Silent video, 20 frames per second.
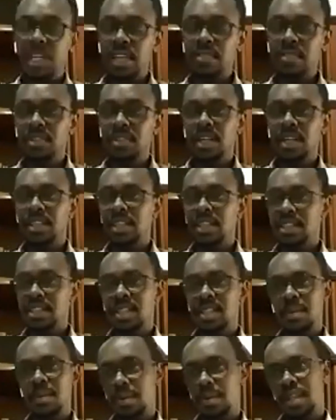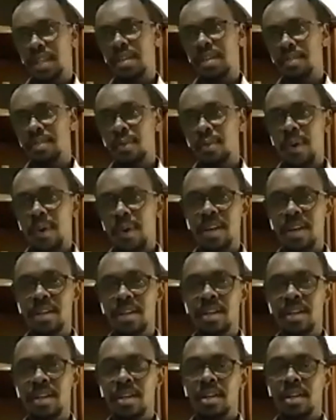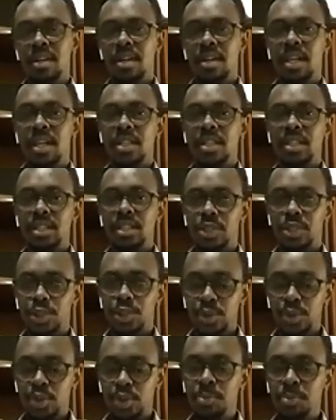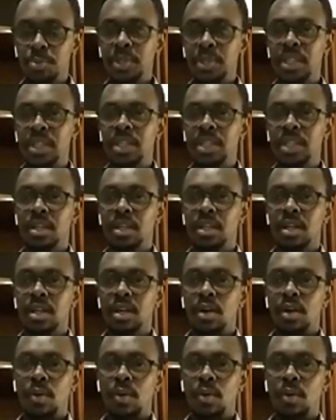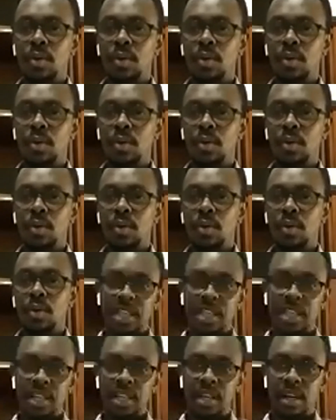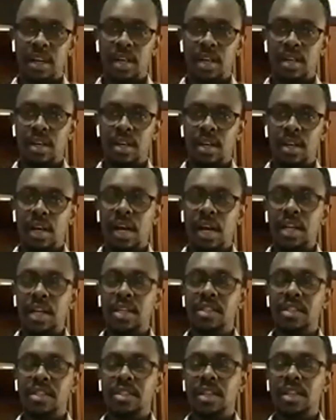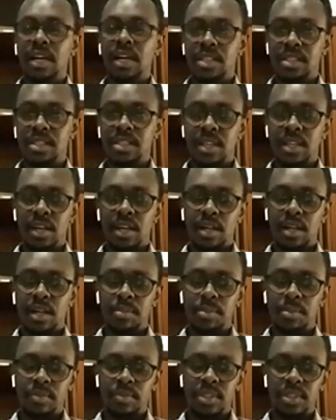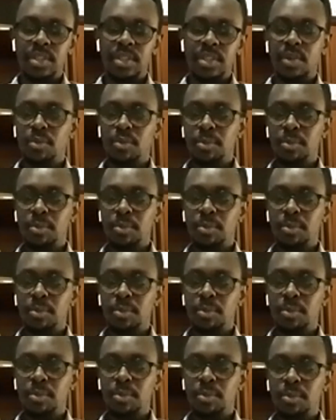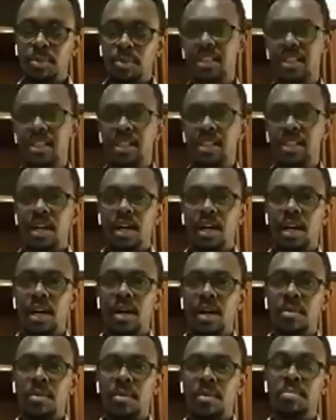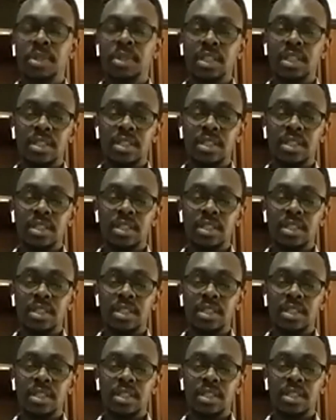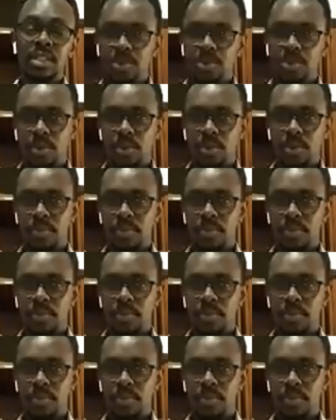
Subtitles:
that I share with everyone, that it should be on our agenda. And as Professor Mumba said, peace is the way to go.